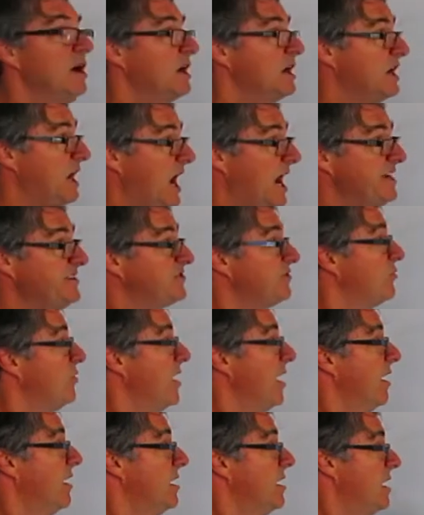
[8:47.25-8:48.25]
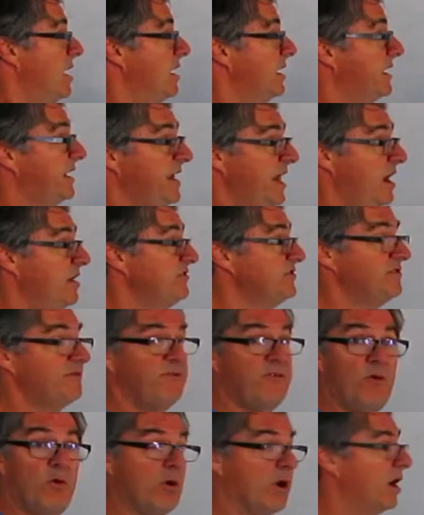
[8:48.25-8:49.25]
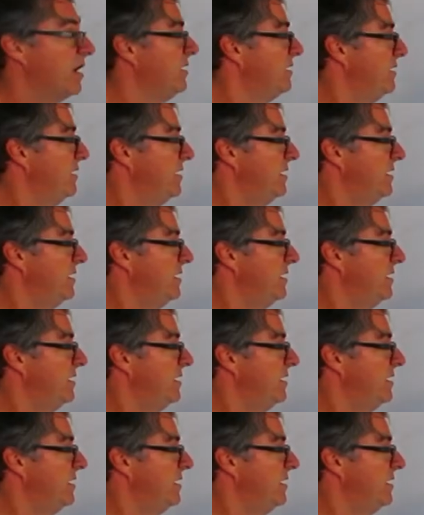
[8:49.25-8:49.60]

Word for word: chi-square accounts for